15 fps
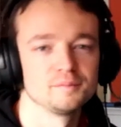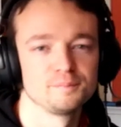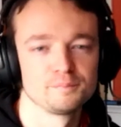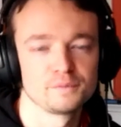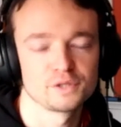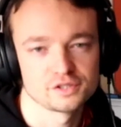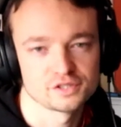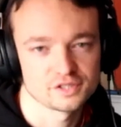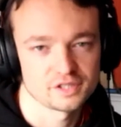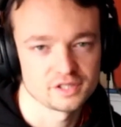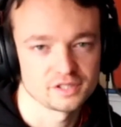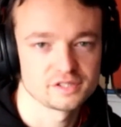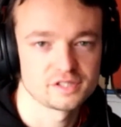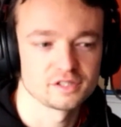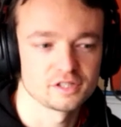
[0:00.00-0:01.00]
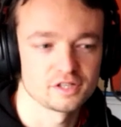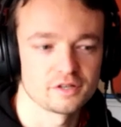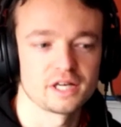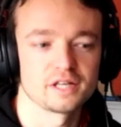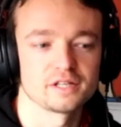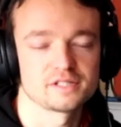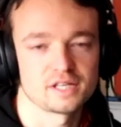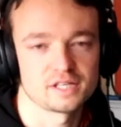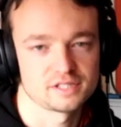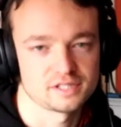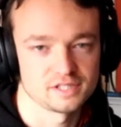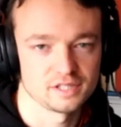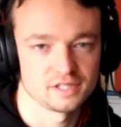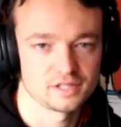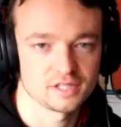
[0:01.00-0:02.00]
Because science didn't know how to test
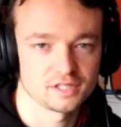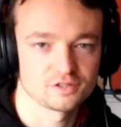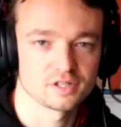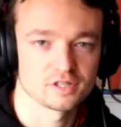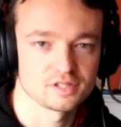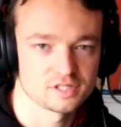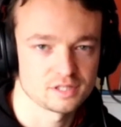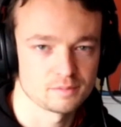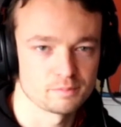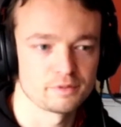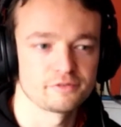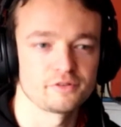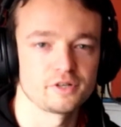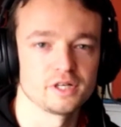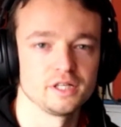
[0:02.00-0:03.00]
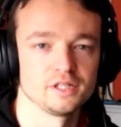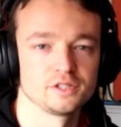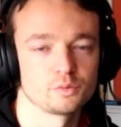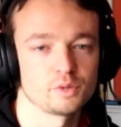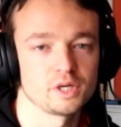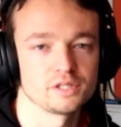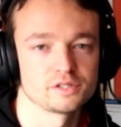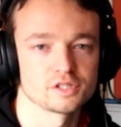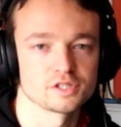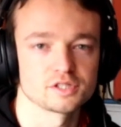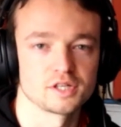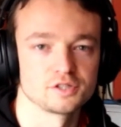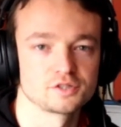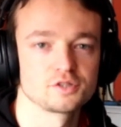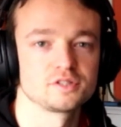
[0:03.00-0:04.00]
it, they tried to simplify it into ways that
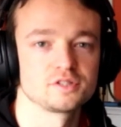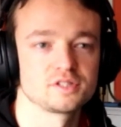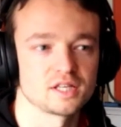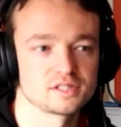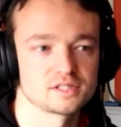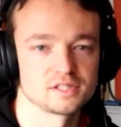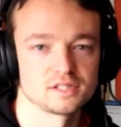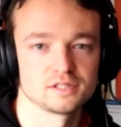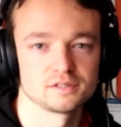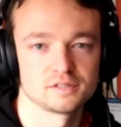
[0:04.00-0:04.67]
science could test it.